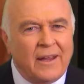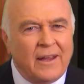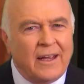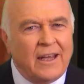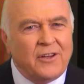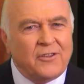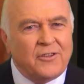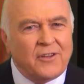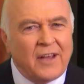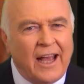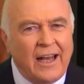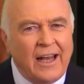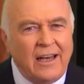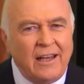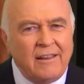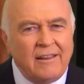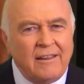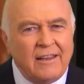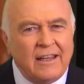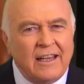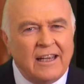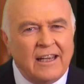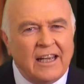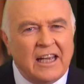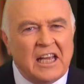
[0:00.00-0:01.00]
is
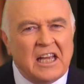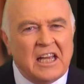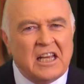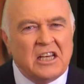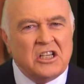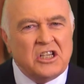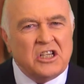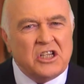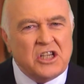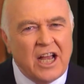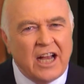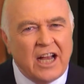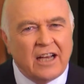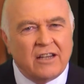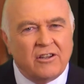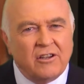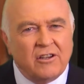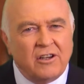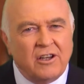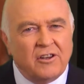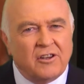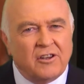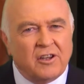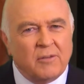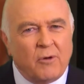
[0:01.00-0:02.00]
anything injected
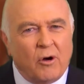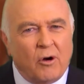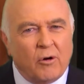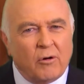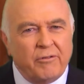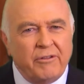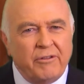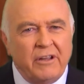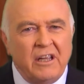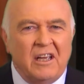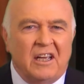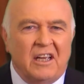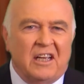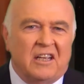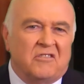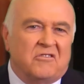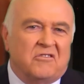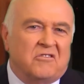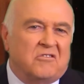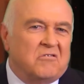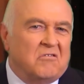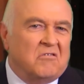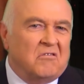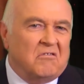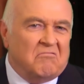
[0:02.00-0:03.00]
in thermography?
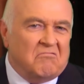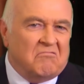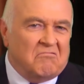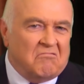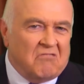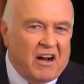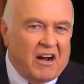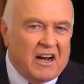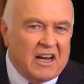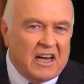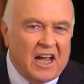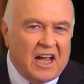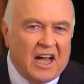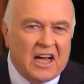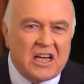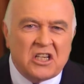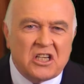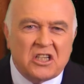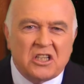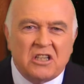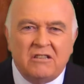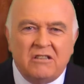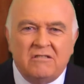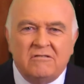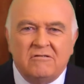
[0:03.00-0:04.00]
Is
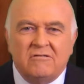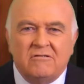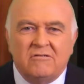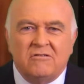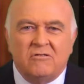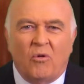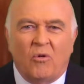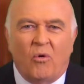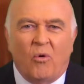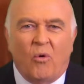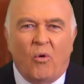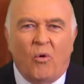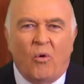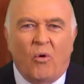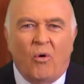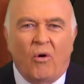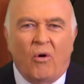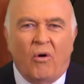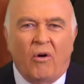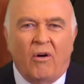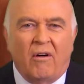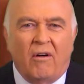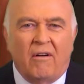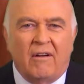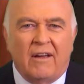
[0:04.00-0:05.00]
radiation
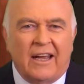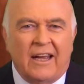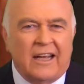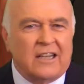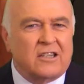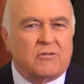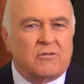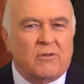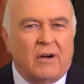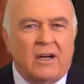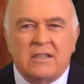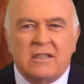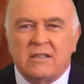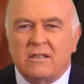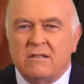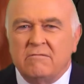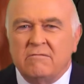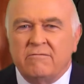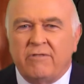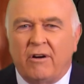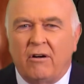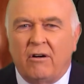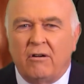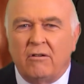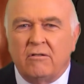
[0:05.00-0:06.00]
or X-rays
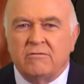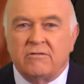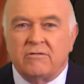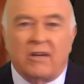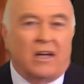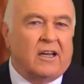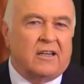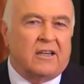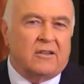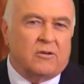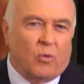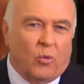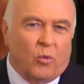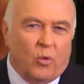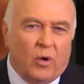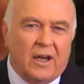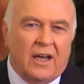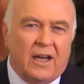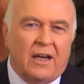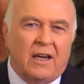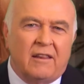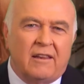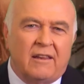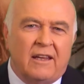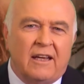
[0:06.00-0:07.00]
involved? And will
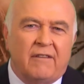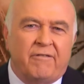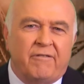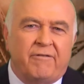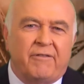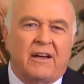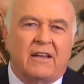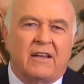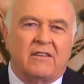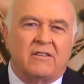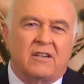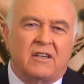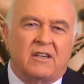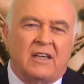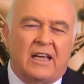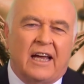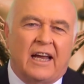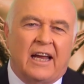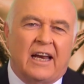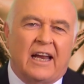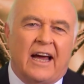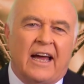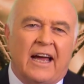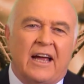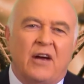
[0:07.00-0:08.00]
anything affect the
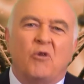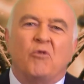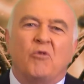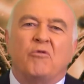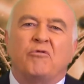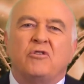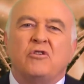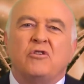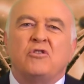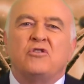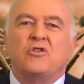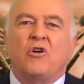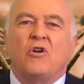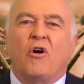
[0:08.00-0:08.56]
DNA or future